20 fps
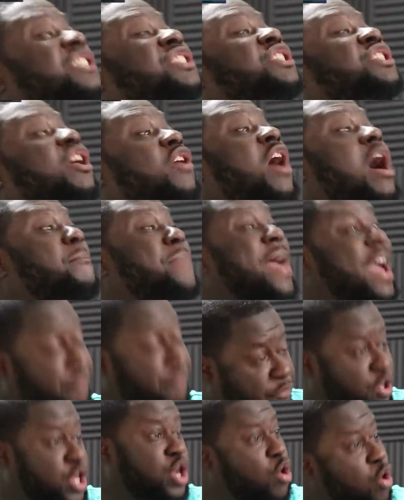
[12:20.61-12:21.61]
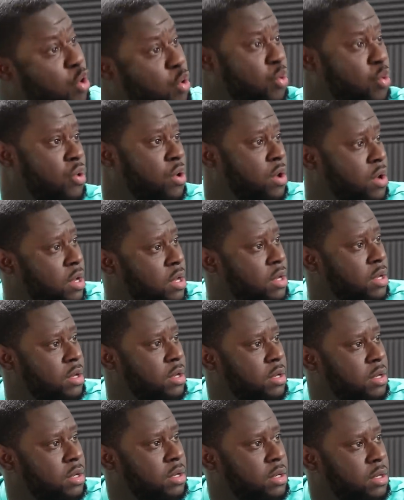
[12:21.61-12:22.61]
This is a comeback for you.
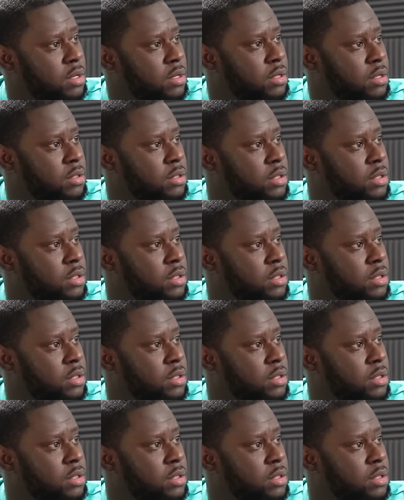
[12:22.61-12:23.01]
I'm gonna